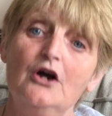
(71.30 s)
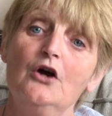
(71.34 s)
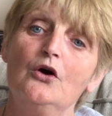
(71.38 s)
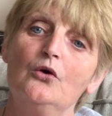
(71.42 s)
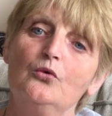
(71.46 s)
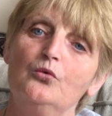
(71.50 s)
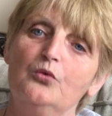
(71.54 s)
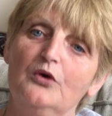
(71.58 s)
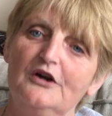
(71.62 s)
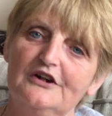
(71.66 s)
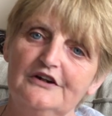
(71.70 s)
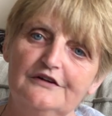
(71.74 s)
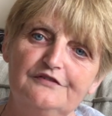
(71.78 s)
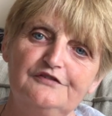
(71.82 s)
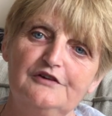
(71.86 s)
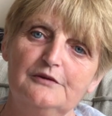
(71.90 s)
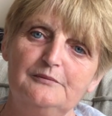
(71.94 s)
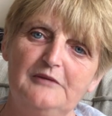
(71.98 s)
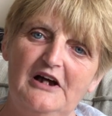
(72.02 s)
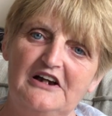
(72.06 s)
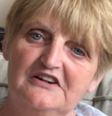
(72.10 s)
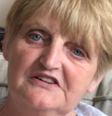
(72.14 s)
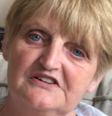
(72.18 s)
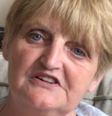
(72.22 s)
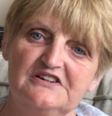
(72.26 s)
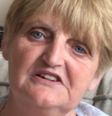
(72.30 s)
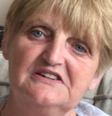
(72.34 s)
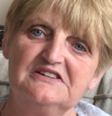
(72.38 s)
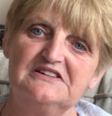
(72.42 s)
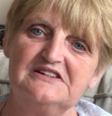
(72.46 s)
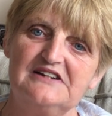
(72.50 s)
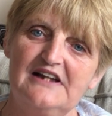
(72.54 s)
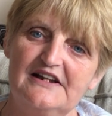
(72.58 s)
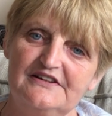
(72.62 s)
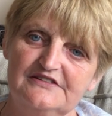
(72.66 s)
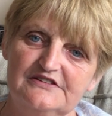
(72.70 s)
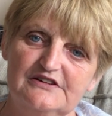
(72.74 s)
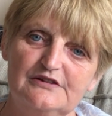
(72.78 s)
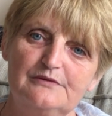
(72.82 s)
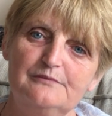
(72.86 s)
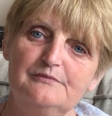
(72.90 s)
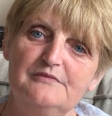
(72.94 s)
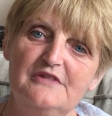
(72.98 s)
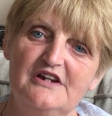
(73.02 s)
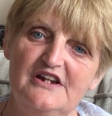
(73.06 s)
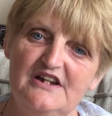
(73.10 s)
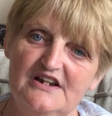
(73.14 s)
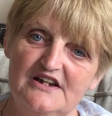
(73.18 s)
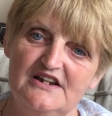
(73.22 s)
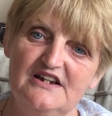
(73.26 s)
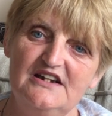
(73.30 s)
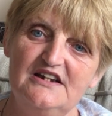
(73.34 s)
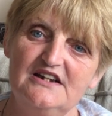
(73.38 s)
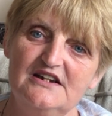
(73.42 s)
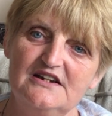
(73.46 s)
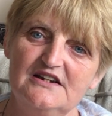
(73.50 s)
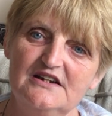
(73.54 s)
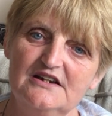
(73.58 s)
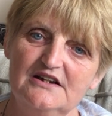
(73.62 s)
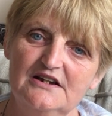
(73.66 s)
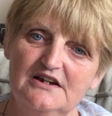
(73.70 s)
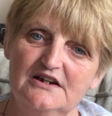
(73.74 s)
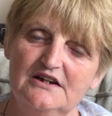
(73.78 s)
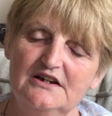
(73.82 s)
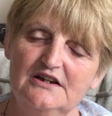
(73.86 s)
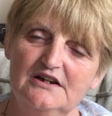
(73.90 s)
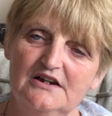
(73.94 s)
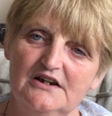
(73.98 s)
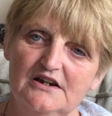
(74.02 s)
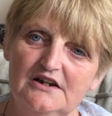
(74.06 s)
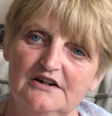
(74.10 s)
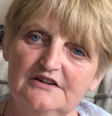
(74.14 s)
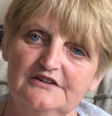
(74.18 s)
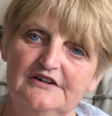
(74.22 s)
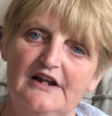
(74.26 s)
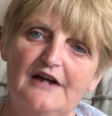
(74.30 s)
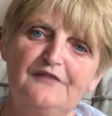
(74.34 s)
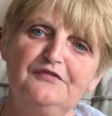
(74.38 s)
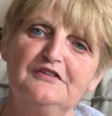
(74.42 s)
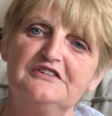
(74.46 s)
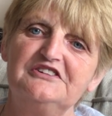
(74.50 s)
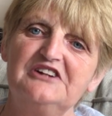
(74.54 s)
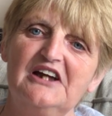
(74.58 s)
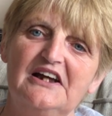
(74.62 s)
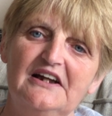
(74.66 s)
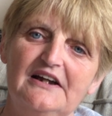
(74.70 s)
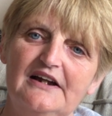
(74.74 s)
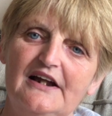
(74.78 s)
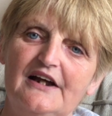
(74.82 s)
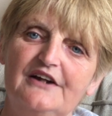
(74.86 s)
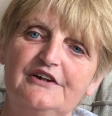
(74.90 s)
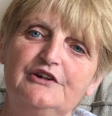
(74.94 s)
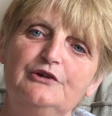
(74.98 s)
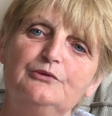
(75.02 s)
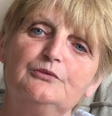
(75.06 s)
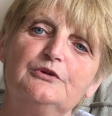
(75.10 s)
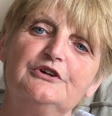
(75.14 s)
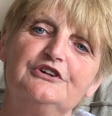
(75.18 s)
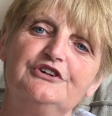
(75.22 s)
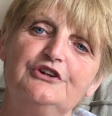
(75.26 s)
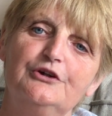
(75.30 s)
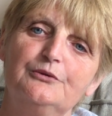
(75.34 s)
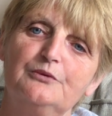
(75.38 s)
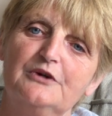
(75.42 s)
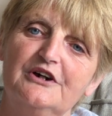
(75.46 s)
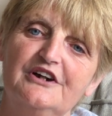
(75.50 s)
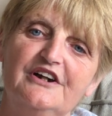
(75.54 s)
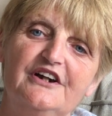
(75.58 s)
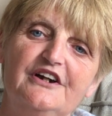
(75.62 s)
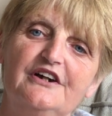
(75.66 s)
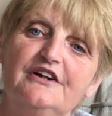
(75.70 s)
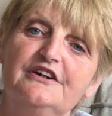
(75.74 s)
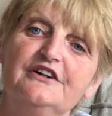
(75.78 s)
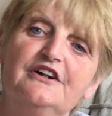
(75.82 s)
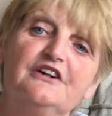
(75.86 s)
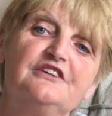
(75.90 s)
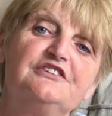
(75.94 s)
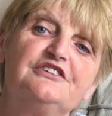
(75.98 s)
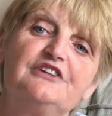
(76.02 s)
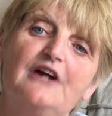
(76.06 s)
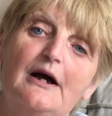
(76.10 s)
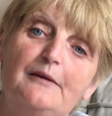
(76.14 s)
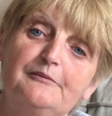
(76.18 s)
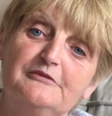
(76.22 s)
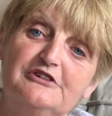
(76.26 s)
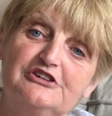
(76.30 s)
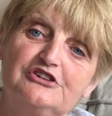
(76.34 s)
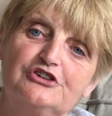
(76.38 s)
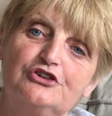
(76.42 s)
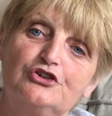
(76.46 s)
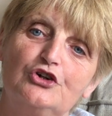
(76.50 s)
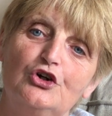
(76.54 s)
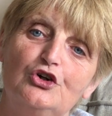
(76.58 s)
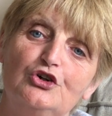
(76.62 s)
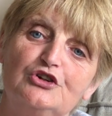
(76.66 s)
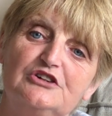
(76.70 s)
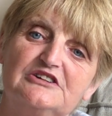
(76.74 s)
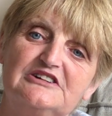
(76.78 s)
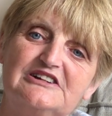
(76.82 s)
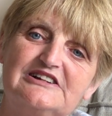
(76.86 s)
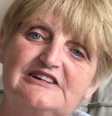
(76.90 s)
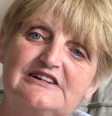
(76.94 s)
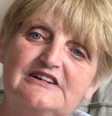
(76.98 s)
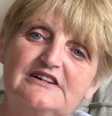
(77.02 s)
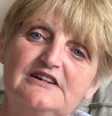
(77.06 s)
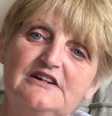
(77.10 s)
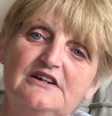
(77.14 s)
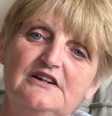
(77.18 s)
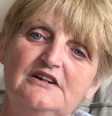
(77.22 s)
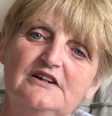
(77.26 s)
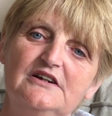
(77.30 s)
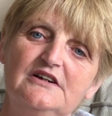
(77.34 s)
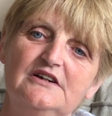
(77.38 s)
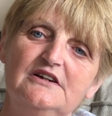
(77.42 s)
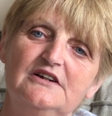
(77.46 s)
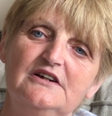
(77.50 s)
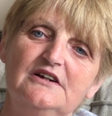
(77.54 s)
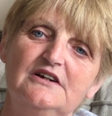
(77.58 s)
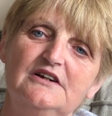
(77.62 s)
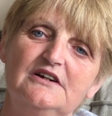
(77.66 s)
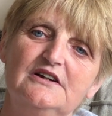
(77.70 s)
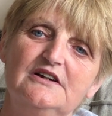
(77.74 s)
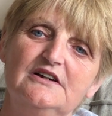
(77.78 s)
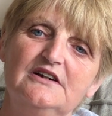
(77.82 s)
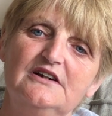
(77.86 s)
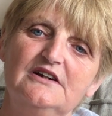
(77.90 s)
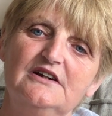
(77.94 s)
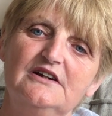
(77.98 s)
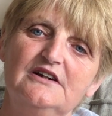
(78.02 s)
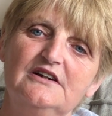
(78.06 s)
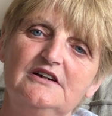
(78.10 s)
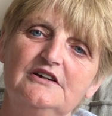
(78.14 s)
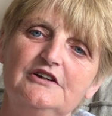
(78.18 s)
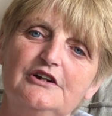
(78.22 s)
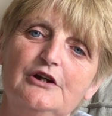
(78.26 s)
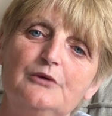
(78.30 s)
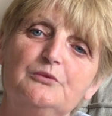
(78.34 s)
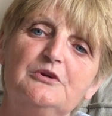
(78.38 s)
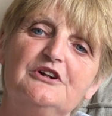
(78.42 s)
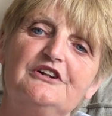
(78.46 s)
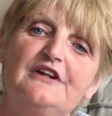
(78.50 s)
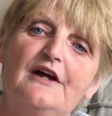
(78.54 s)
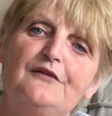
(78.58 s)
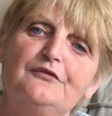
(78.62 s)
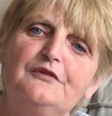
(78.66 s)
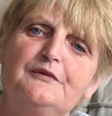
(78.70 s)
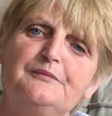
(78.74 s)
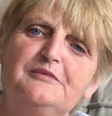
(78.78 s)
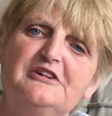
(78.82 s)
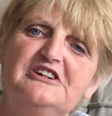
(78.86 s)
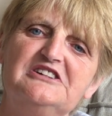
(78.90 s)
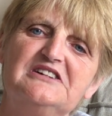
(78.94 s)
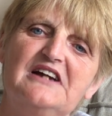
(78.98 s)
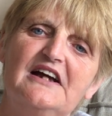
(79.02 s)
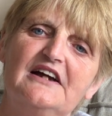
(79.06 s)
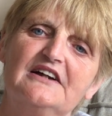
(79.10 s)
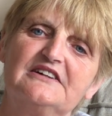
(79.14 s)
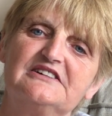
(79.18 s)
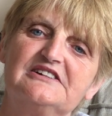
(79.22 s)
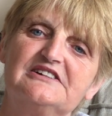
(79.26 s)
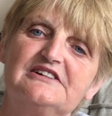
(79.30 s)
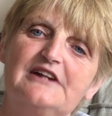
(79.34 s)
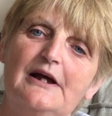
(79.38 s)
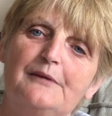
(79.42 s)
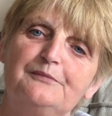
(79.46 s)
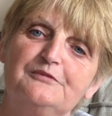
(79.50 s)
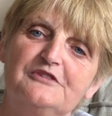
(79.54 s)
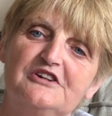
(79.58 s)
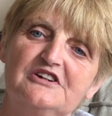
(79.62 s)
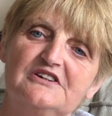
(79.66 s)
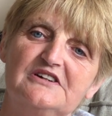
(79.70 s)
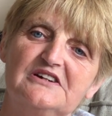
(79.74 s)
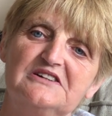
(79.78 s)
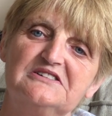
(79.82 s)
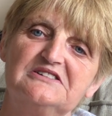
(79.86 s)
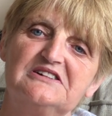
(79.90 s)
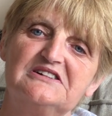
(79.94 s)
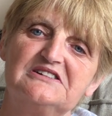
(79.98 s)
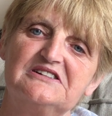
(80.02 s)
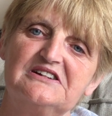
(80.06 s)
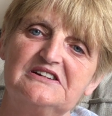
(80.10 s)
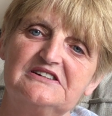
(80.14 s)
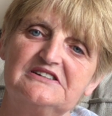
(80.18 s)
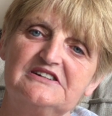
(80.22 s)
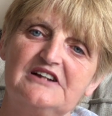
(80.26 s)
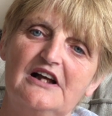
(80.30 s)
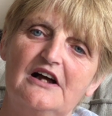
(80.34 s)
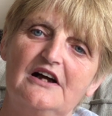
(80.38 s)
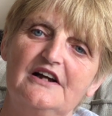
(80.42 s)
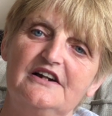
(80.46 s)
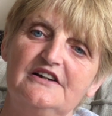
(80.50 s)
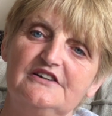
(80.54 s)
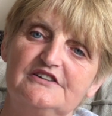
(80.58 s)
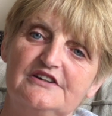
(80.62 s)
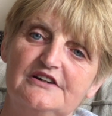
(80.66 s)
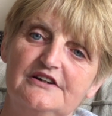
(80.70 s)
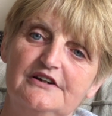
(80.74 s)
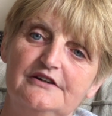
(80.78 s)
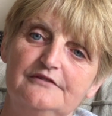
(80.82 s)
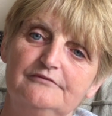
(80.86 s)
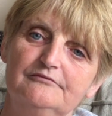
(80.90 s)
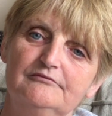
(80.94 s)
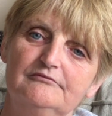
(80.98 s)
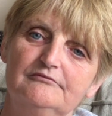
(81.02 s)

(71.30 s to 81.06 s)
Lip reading: One of them actually said to me, "Never tell anyone you were here, you're damaged goods. You will never be accepted in society